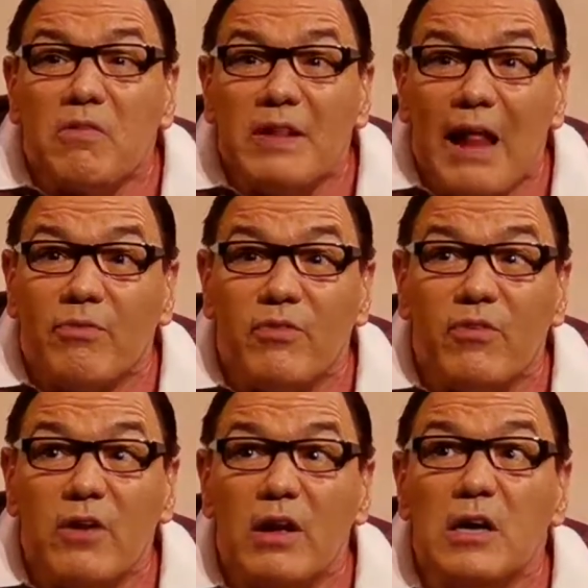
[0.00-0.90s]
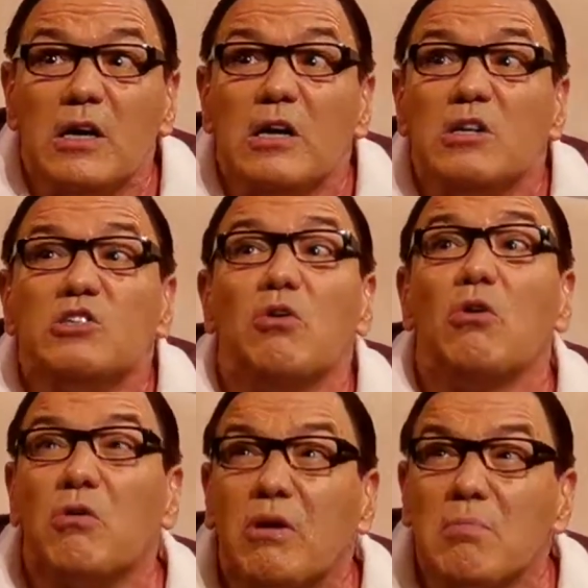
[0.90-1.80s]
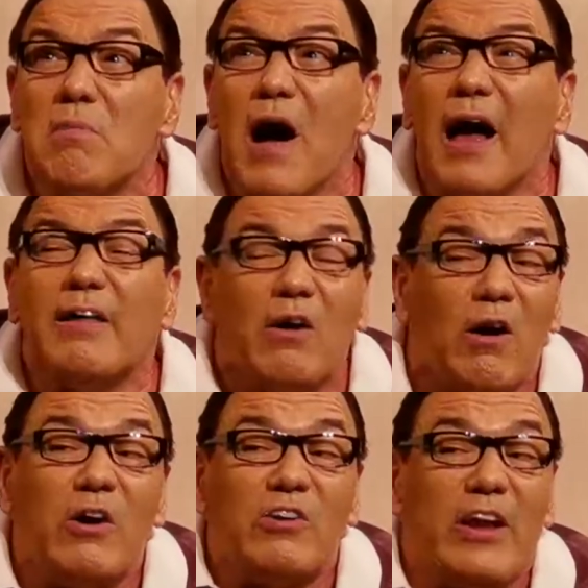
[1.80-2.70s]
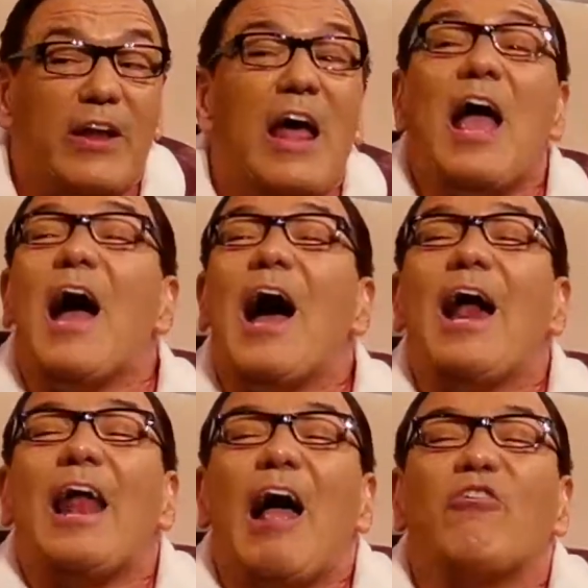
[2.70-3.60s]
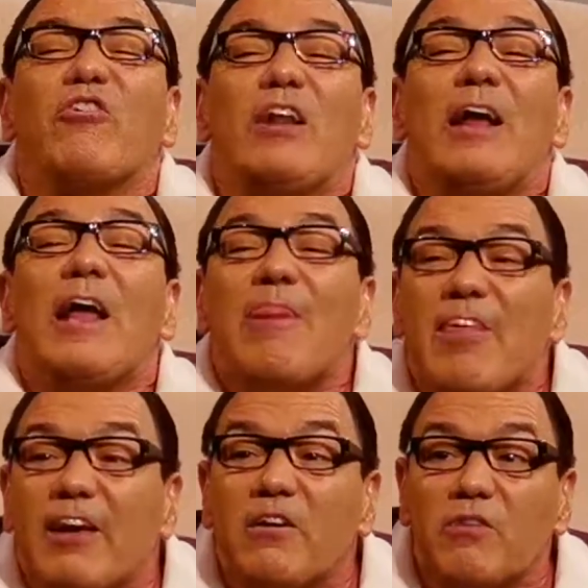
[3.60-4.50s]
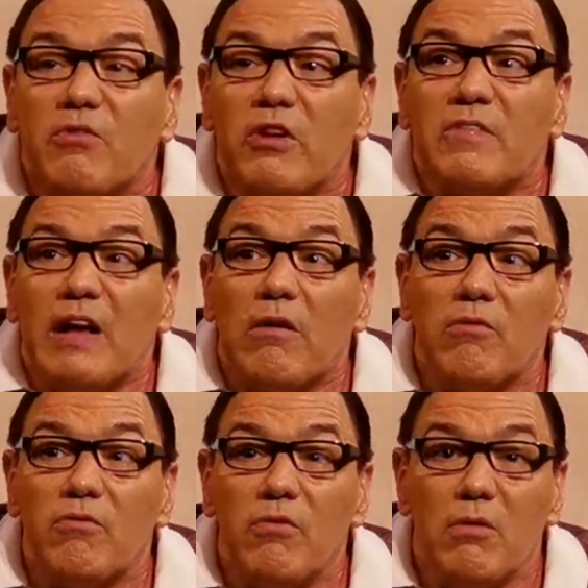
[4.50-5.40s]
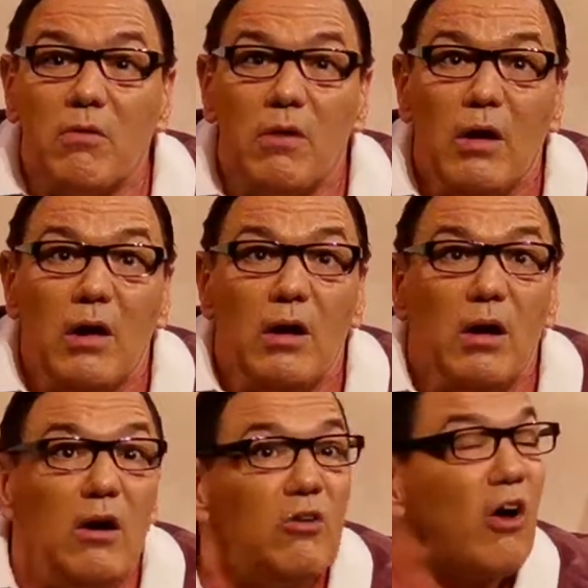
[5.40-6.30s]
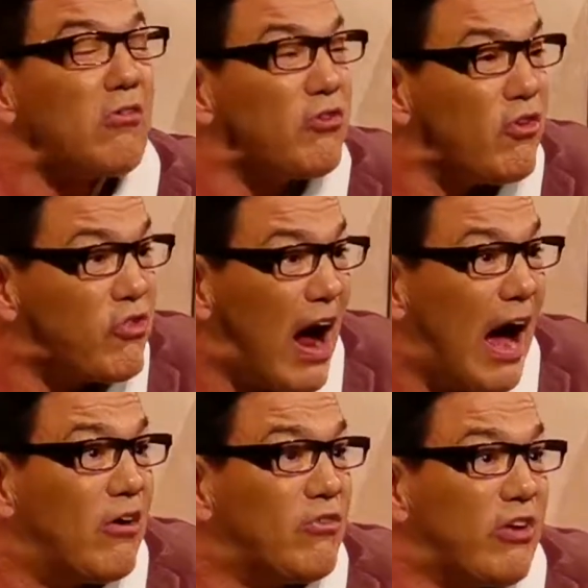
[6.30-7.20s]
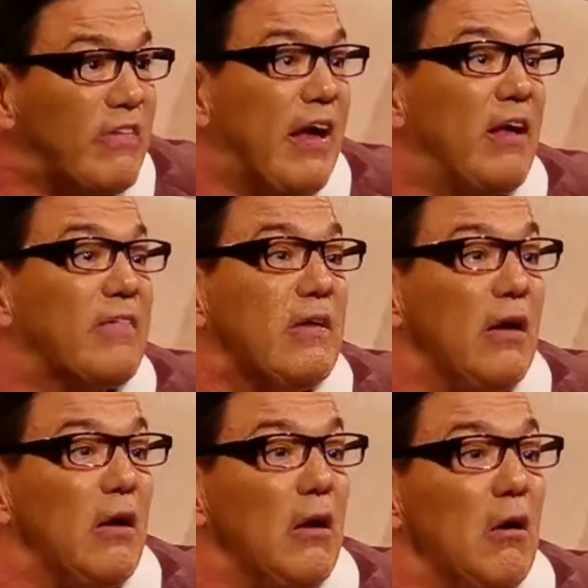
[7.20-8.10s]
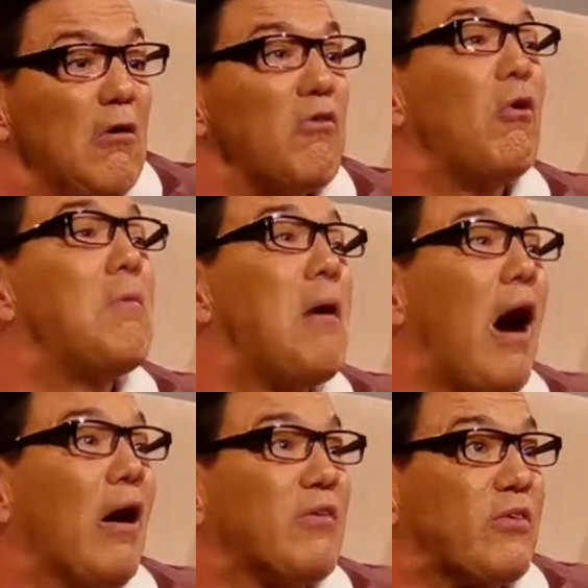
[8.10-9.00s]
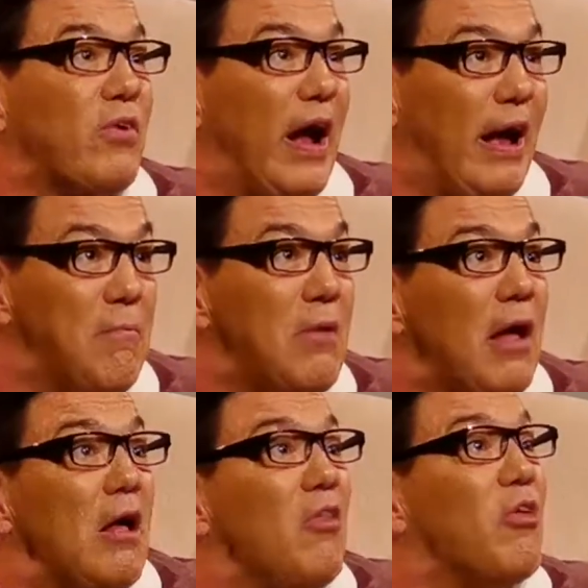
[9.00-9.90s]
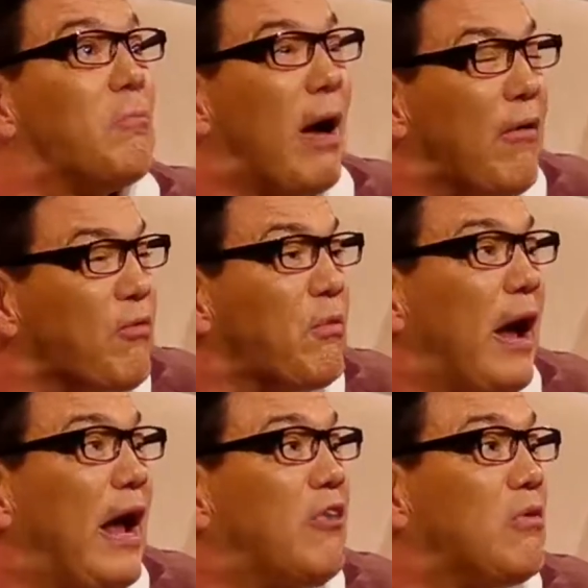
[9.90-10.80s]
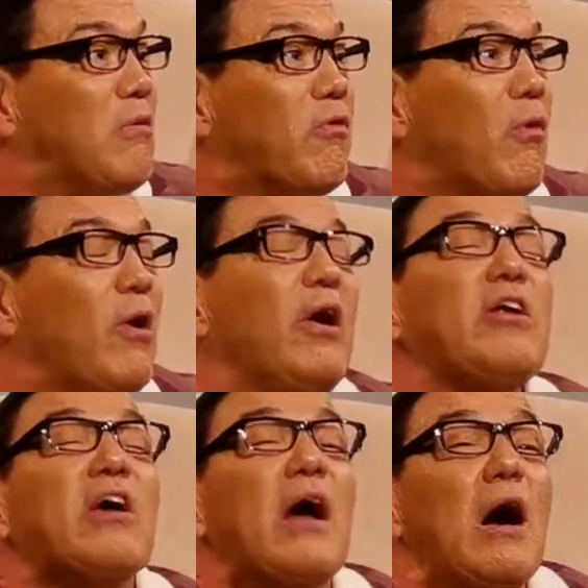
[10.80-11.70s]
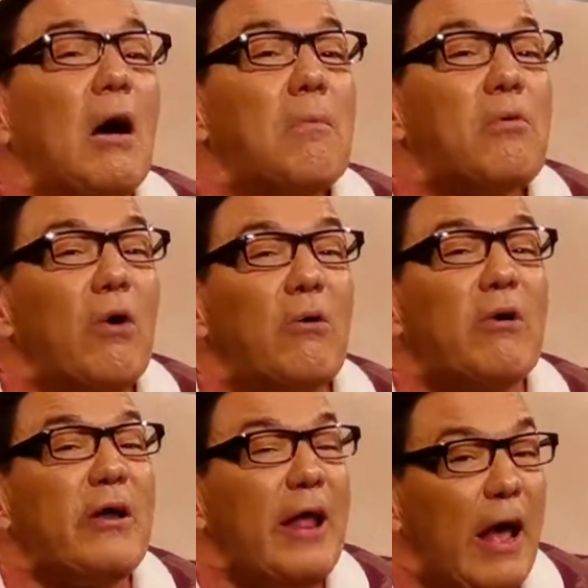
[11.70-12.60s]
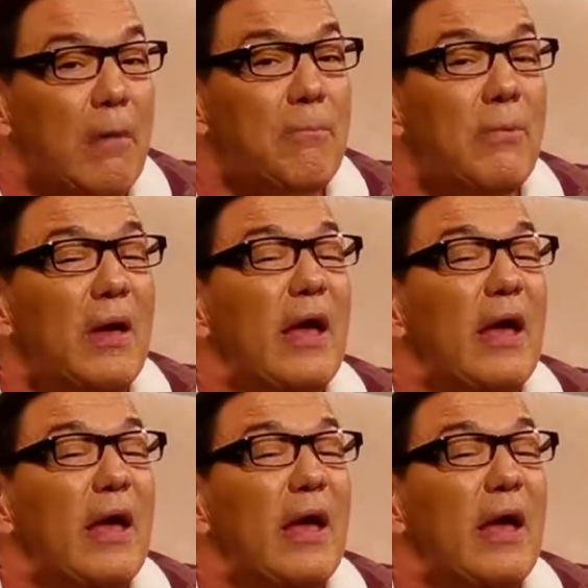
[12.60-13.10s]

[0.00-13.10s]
slant. She'll look at my guardian and actually thinks for herself. Dr. Chowdhury says, 4 marks, Graham. The best way to avoid a broken hip